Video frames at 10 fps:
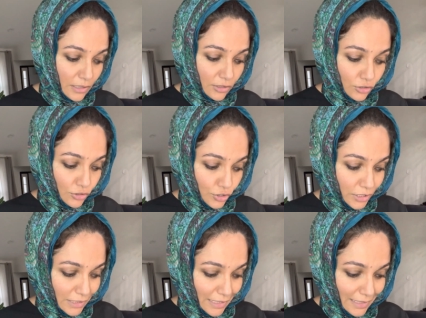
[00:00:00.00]
The
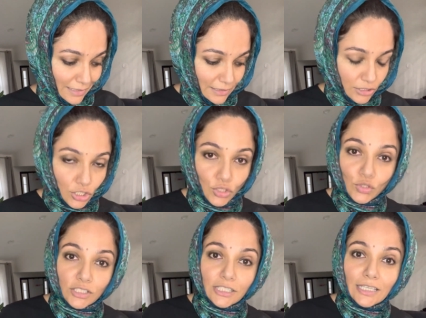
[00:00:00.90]
third is to
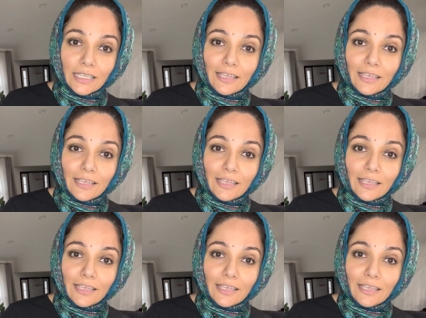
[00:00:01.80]
see